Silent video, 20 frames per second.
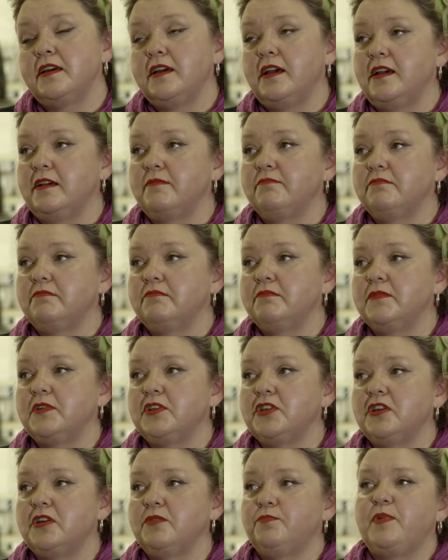
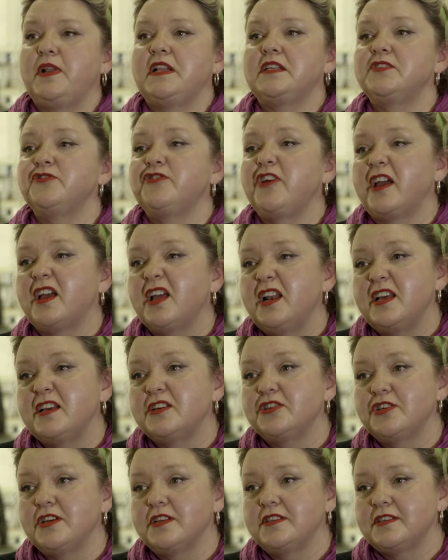building
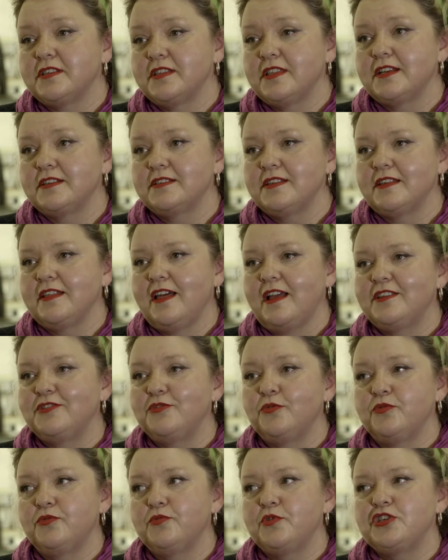regulations and things like
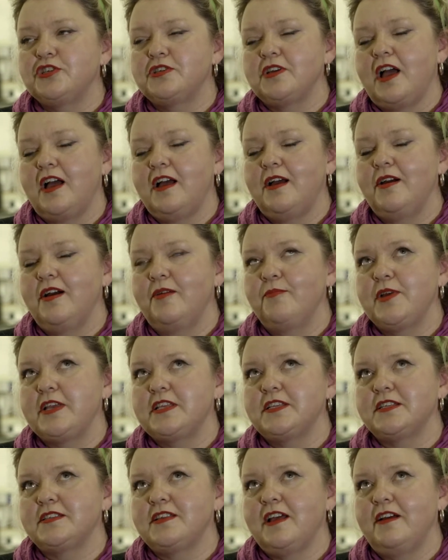that, which
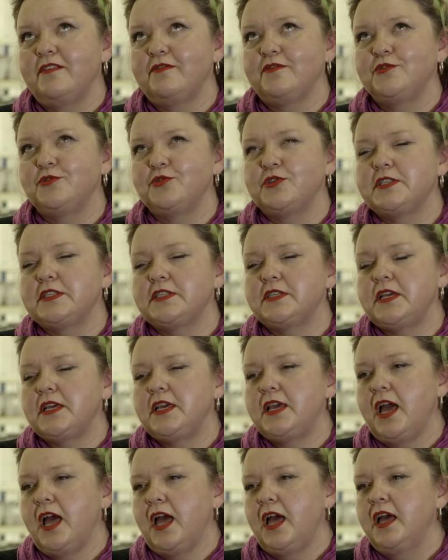made us have to
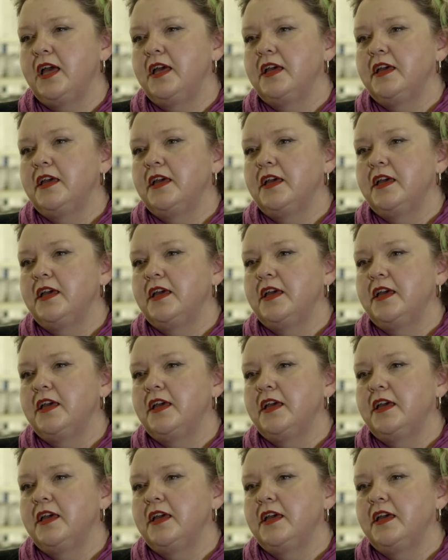steer